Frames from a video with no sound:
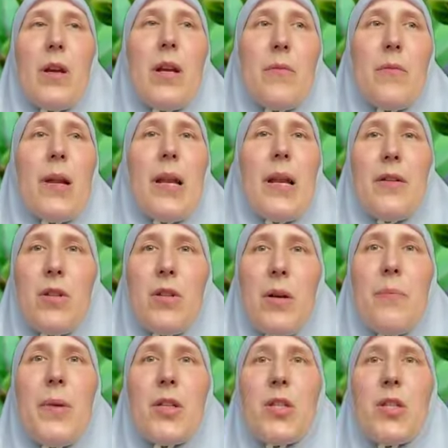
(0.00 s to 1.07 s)
in belladonna
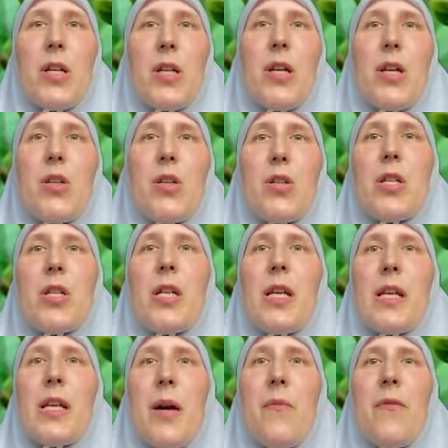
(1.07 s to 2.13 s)
picture usually
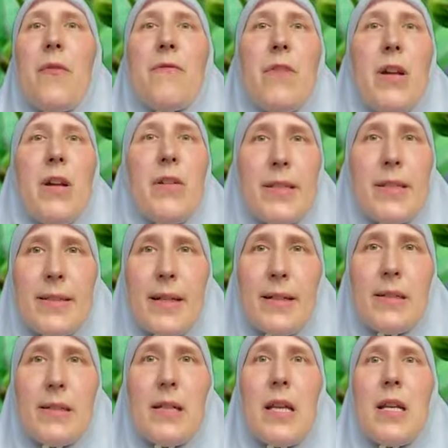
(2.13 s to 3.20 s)
come very
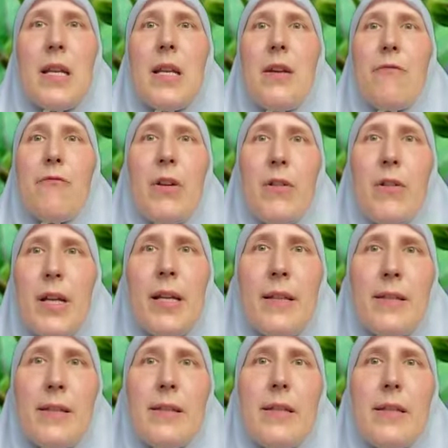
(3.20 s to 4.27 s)
suddenly. They're very
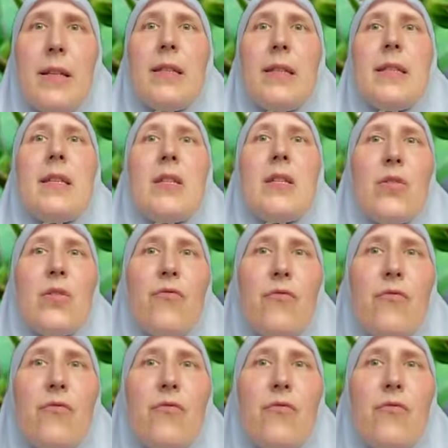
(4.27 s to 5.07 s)
intense,